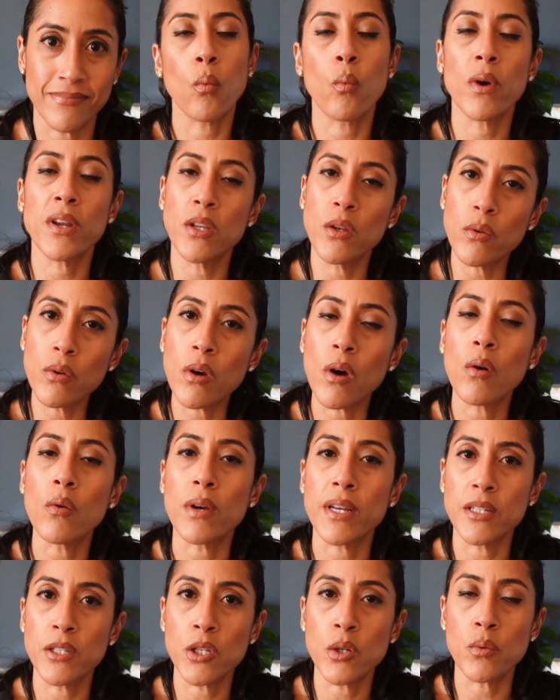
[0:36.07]
When you go
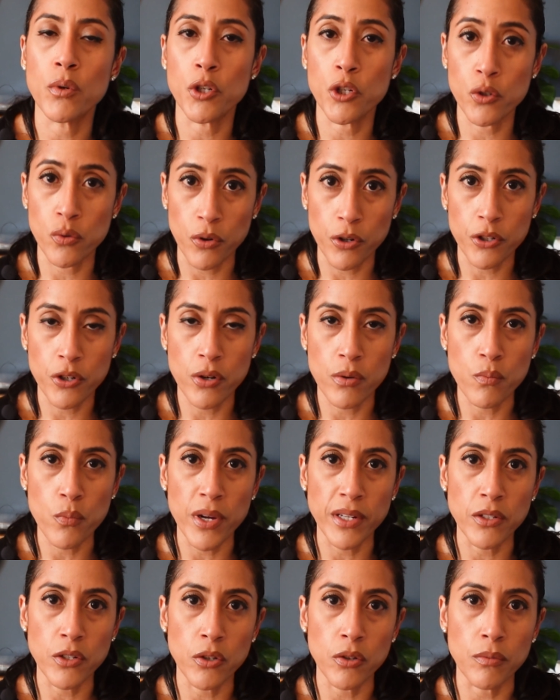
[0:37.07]
into a short term
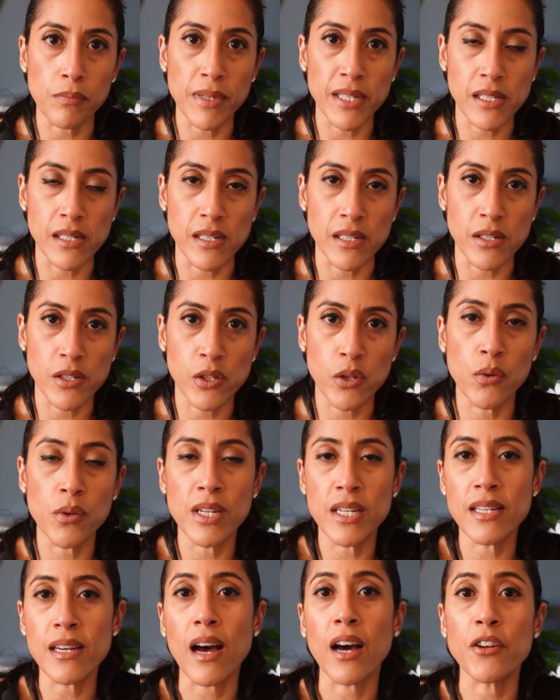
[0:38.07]
rental business, you
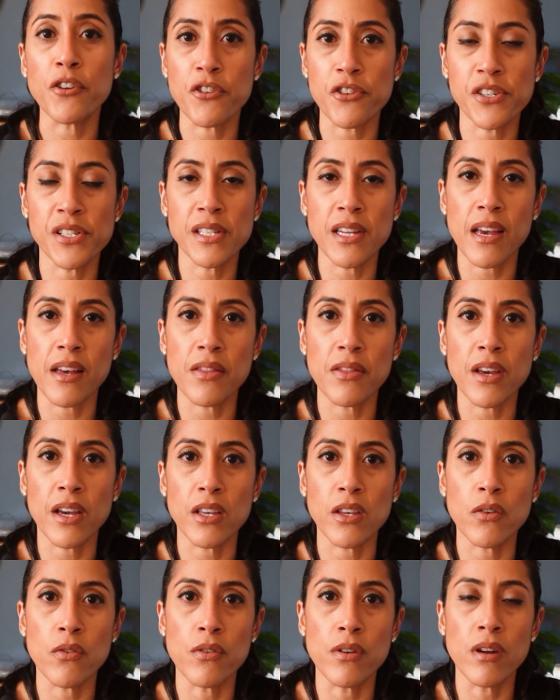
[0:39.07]
need to understand
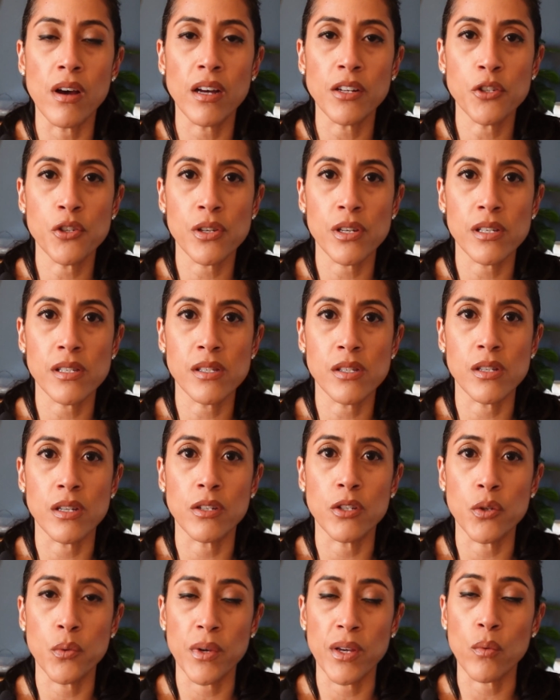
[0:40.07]
that you're not
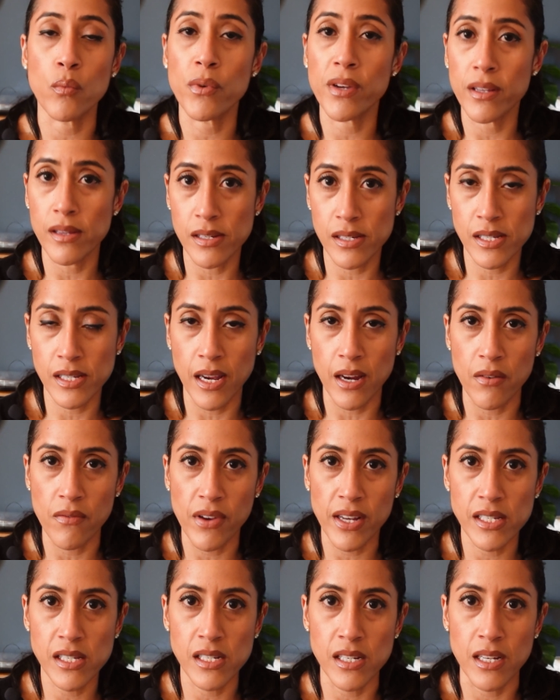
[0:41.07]
just doing real estate
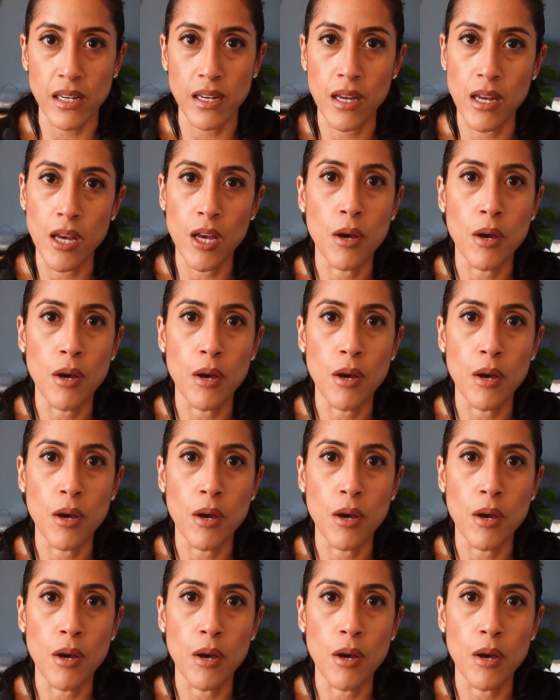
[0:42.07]
investing,